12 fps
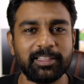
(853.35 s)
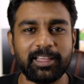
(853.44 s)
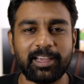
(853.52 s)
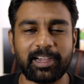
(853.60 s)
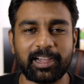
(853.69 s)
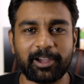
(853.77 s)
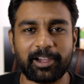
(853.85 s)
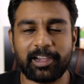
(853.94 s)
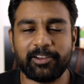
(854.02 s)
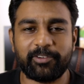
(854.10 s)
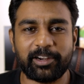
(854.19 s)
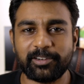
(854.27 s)
I
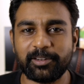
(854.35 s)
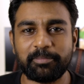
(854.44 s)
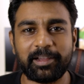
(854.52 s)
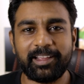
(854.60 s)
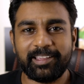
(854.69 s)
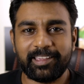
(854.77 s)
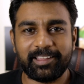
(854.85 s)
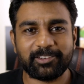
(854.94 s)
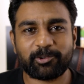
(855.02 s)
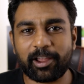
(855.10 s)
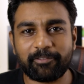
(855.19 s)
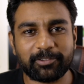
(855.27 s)
rented a bike and
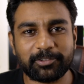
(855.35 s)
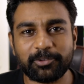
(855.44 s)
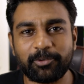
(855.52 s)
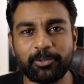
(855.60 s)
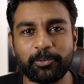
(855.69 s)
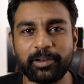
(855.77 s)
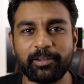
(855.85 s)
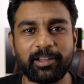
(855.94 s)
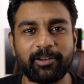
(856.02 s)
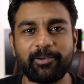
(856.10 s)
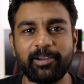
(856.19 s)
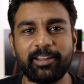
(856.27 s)
traveled all the way to
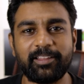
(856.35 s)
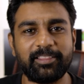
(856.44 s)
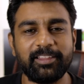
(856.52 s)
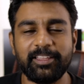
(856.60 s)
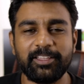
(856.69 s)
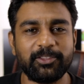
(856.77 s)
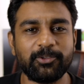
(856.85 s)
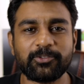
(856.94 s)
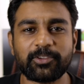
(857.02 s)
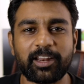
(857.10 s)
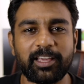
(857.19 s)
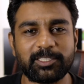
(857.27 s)
Hanoi, and those
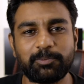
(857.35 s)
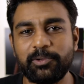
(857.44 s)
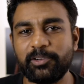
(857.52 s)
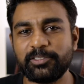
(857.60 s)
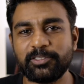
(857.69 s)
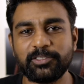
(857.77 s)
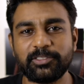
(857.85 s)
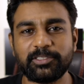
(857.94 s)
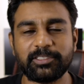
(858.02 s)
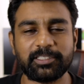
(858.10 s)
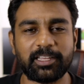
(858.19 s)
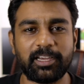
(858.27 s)
kind of
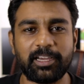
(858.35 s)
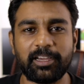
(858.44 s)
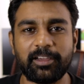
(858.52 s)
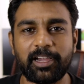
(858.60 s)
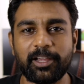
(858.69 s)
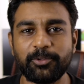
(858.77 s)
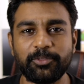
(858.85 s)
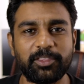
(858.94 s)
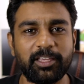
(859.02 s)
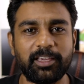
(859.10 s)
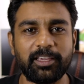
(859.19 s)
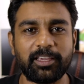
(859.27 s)
experiences I don't
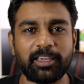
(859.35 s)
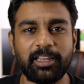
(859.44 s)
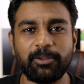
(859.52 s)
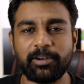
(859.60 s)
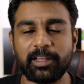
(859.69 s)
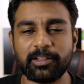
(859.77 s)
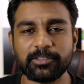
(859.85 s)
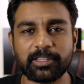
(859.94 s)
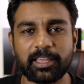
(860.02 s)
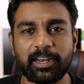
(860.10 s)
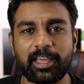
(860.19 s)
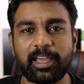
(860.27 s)
think anyone else
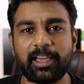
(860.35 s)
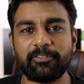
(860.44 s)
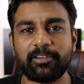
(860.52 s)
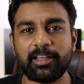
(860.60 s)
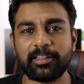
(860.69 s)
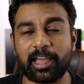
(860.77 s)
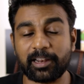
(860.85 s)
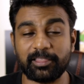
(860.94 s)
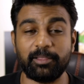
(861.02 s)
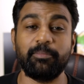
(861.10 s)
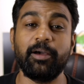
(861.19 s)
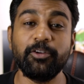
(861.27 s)
can have at
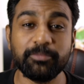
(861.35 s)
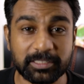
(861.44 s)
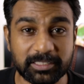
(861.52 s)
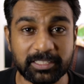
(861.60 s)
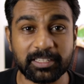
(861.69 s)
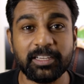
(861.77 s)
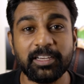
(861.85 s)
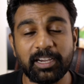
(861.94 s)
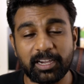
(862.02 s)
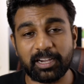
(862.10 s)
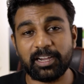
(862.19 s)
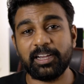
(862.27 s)
the moment.
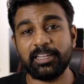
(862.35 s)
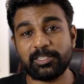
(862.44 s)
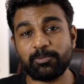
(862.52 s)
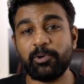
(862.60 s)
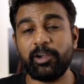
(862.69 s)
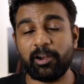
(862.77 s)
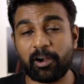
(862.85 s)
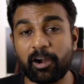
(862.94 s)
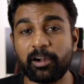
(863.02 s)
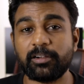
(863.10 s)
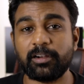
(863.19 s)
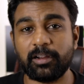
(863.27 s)
It's very
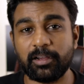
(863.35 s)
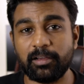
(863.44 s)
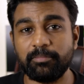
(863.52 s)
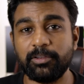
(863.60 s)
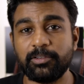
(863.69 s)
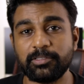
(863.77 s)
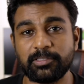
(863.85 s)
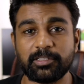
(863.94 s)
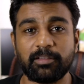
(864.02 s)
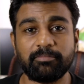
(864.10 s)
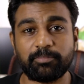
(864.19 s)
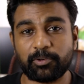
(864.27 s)
hard because
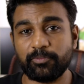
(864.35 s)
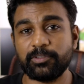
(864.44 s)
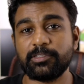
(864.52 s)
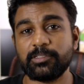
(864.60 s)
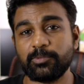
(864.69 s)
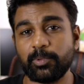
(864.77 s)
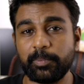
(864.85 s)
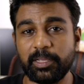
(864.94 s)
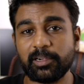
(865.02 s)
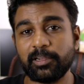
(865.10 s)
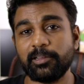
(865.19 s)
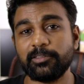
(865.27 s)
some provinces will be
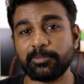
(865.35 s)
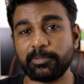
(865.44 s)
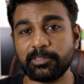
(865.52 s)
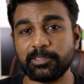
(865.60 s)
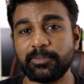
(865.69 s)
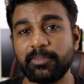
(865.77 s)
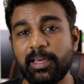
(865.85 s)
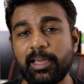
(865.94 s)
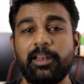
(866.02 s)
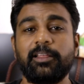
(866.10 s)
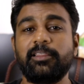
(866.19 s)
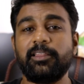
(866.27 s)
closed because of
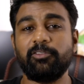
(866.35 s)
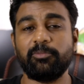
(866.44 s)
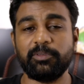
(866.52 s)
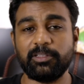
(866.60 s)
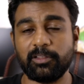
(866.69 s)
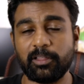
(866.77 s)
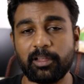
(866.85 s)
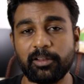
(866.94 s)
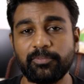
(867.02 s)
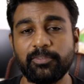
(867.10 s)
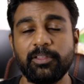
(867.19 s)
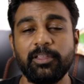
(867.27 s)
that, and there will be a lot
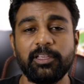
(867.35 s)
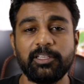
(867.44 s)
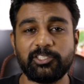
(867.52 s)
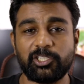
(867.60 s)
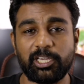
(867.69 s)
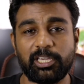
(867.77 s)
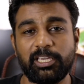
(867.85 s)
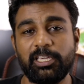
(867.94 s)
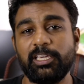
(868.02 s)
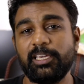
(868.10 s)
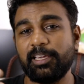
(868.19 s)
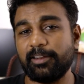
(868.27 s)
of
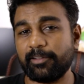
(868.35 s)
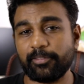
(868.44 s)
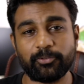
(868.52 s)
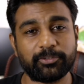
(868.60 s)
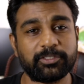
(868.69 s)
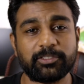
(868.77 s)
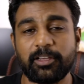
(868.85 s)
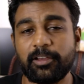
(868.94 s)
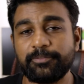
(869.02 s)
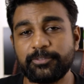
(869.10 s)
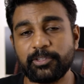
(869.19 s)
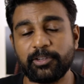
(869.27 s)
checking and all that
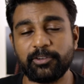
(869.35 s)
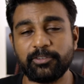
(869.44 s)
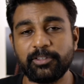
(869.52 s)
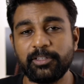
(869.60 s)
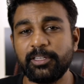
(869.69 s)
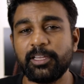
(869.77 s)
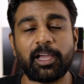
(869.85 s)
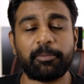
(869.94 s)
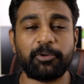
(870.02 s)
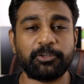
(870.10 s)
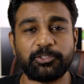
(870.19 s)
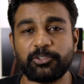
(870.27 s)
stuff. So I'm
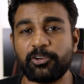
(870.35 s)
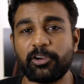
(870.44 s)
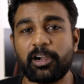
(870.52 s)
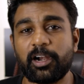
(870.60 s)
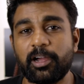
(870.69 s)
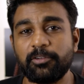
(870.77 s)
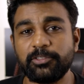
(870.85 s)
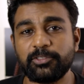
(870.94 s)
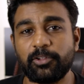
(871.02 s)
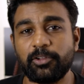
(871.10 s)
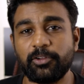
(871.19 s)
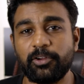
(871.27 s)
not sure how it's
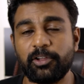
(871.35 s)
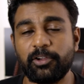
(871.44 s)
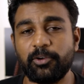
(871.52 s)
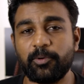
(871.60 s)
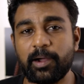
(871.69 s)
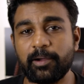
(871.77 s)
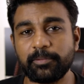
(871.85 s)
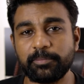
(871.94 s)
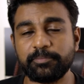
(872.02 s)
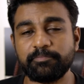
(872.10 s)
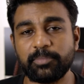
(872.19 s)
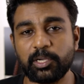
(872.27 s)
all gonna go out,
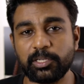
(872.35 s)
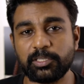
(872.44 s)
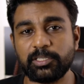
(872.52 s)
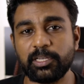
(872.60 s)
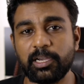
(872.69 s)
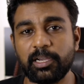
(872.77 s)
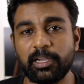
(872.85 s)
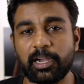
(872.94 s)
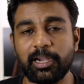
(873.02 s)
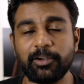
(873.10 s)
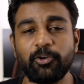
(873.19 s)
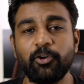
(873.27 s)
but
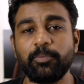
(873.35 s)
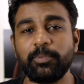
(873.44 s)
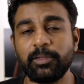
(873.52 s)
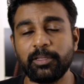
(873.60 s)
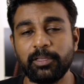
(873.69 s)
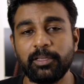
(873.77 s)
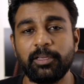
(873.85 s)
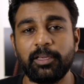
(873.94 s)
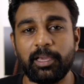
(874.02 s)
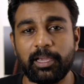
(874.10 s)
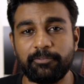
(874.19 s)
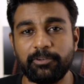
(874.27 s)
I hope
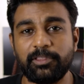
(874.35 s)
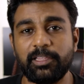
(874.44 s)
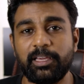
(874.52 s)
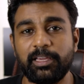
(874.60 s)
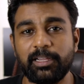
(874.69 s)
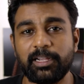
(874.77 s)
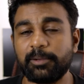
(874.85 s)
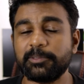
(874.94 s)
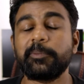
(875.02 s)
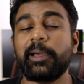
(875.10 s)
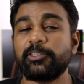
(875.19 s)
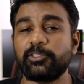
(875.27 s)
everything comes
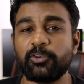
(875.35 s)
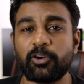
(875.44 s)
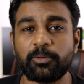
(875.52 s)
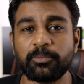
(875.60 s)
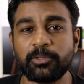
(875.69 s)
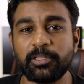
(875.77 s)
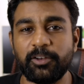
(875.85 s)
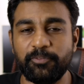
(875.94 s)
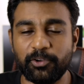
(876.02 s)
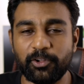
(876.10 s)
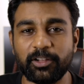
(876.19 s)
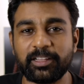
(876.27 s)
back to normal and
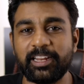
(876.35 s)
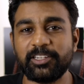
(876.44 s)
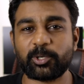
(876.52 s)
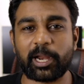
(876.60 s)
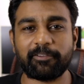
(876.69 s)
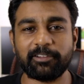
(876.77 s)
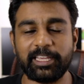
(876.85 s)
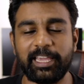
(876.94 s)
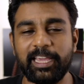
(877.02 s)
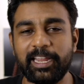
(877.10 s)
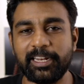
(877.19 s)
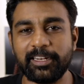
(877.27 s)
we all can travel
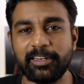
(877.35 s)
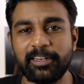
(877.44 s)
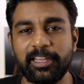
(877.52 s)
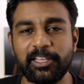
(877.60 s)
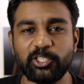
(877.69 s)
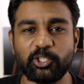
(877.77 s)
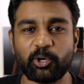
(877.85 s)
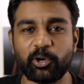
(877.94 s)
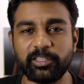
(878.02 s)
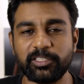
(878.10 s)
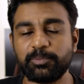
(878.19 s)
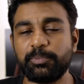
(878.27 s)
again and
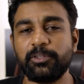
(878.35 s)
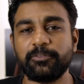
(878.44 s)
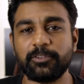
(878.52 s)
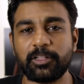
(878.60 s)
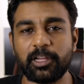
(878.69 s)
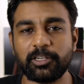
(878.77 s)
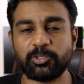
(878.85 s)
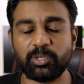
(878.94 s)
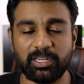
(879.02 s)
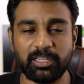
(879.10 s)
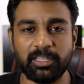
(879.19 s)
enjoy this beautiful country.